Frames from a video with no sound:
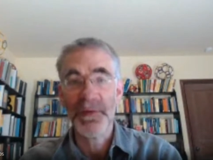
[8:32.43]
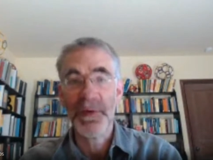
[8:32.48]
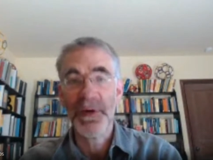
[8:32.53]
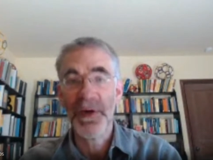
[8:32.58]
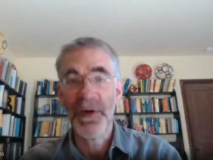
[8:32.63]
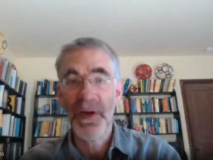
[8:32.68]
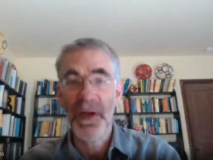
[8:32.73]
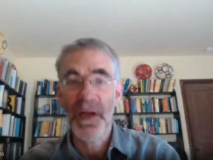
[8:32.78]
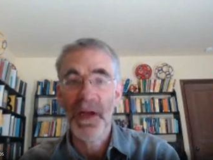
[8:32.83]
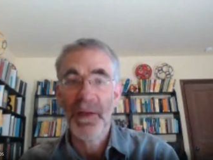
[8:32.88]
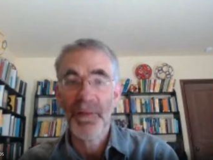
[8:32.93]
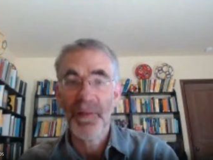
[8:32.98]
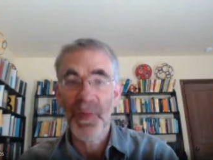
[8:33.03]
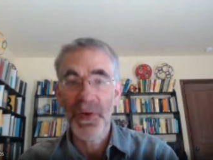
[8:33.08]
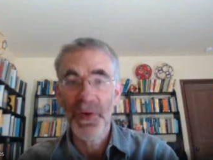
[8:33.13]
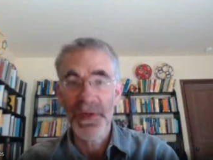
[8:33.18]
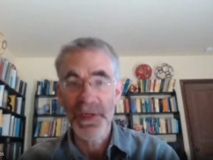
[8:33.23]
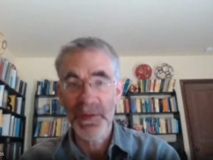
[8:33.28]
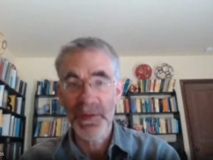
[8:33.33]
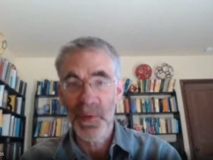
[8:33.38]
where a light
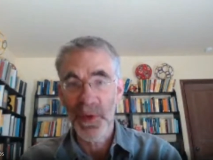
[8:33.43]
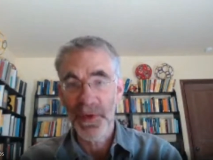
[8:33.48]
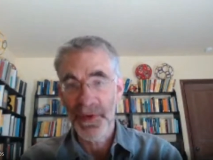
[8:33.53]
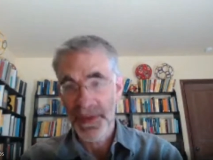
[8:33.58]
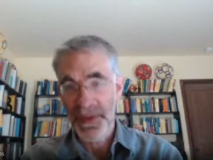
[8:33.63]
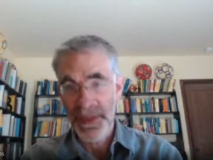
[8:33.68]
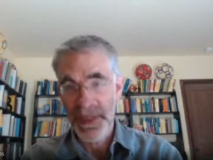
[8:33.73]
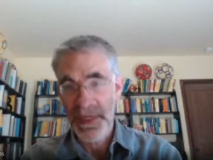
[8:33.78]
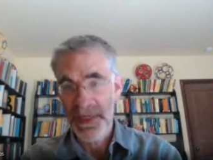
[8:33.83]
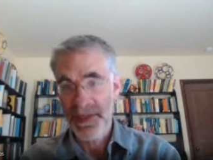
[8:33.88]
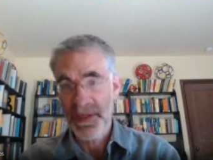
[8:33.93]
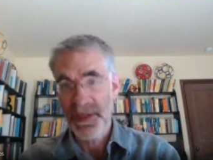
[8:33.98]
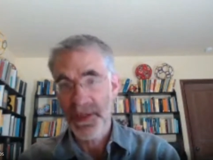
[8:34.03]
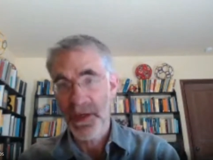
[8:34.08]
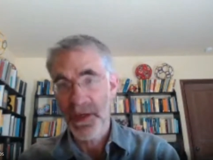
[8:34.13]
body is one that tends to